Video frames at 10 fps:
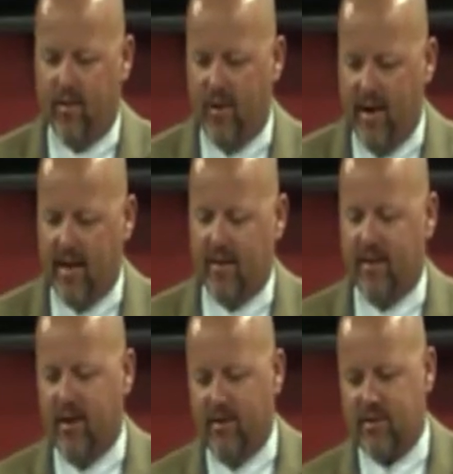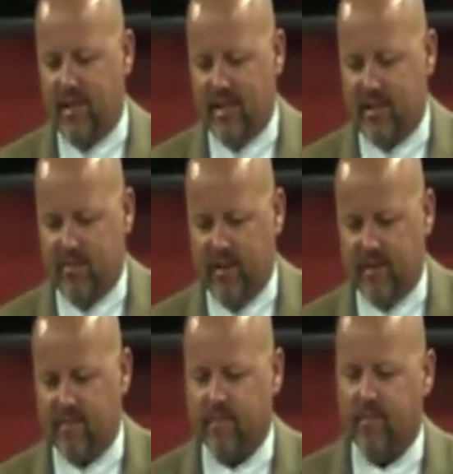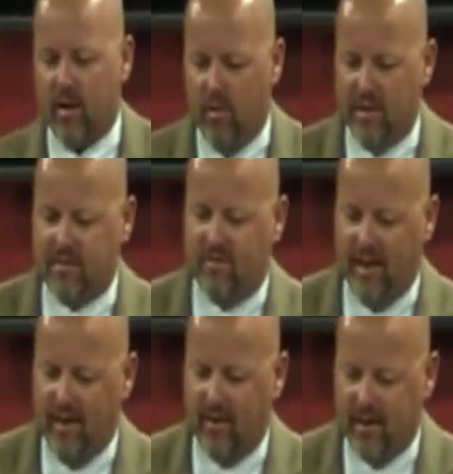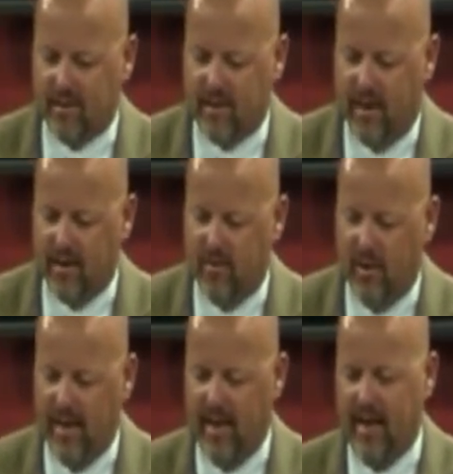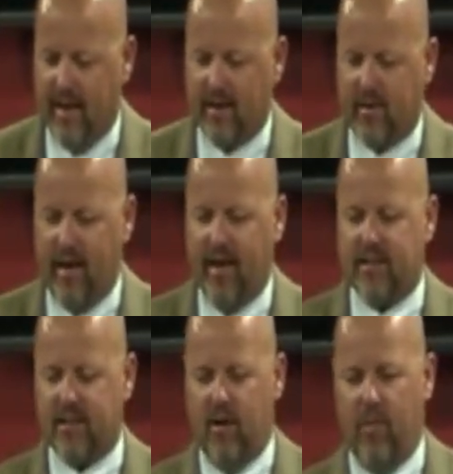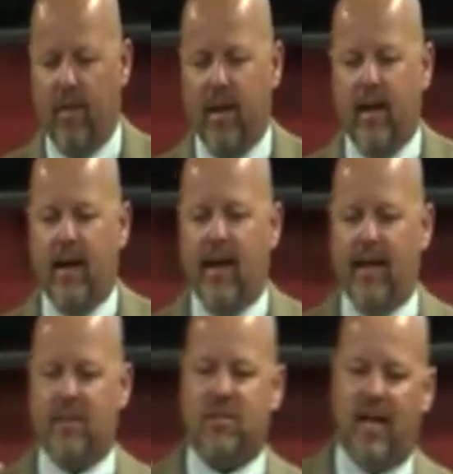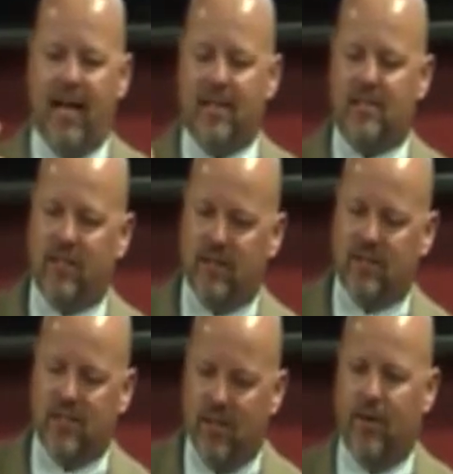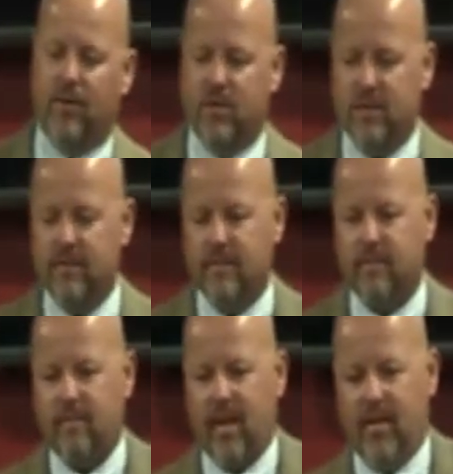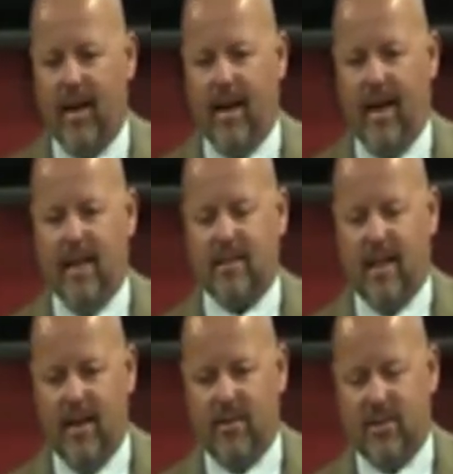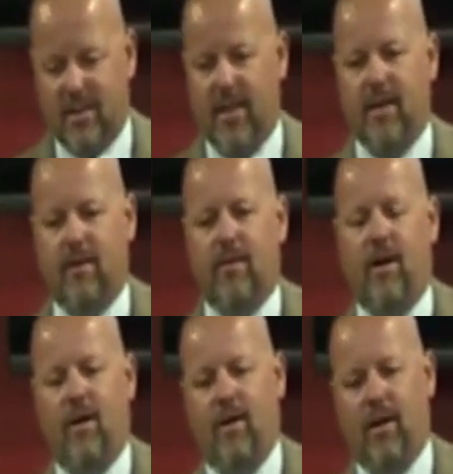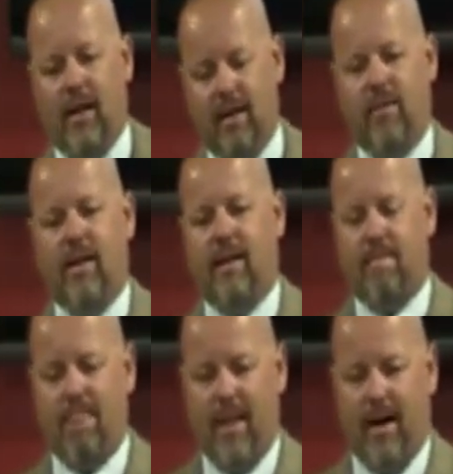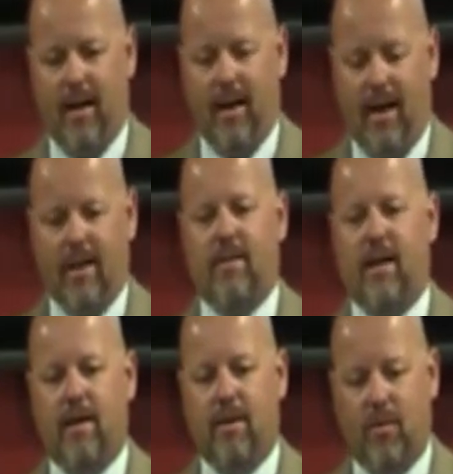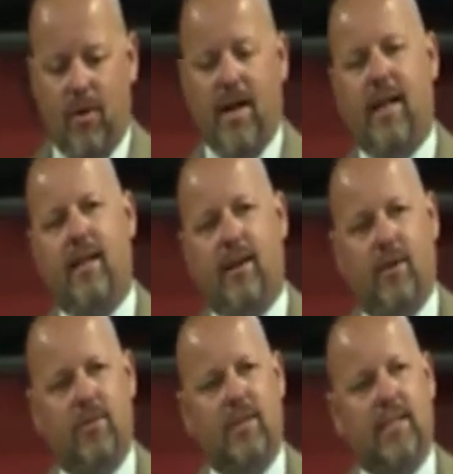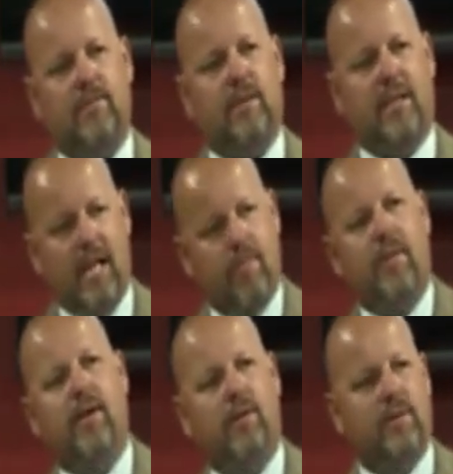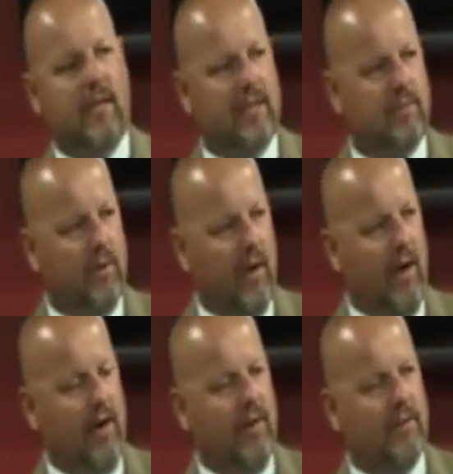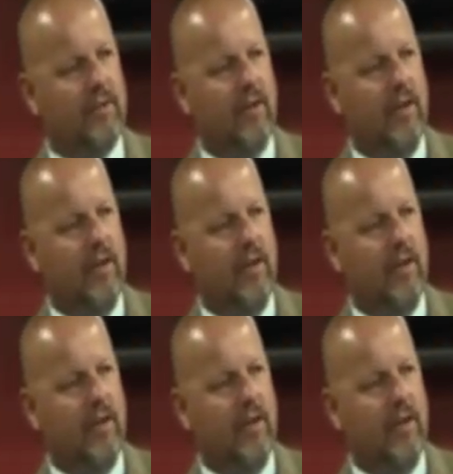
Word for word: the reading of the Old Testament, which veil is done away in Christ." So he is saying to the Jews that as they still are living, a lot of them, and reading the Old Testament, keeping the Old Testament laws,